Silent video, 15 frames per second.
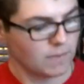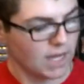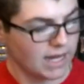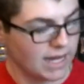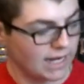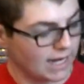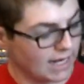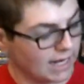
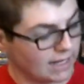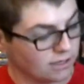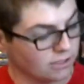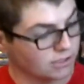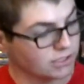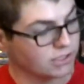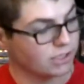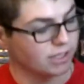and it
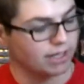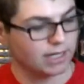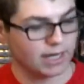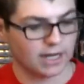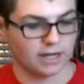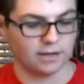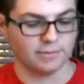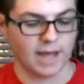looks good.
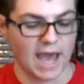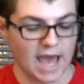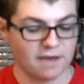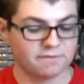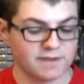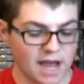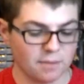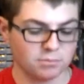
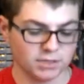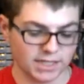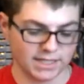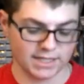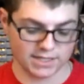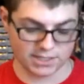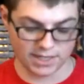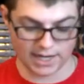Have not played
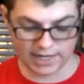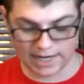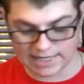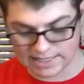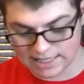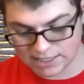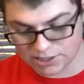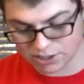this yet. I
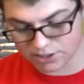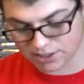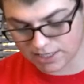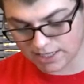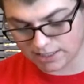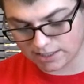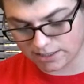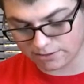did just
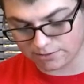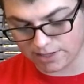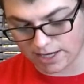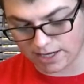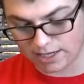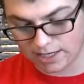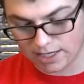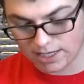get it the other
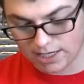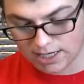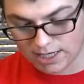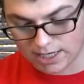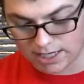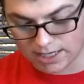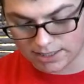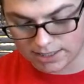day.
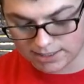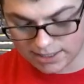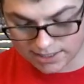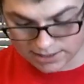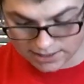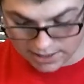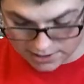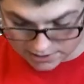The
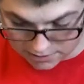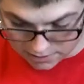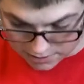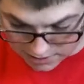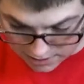disc does look,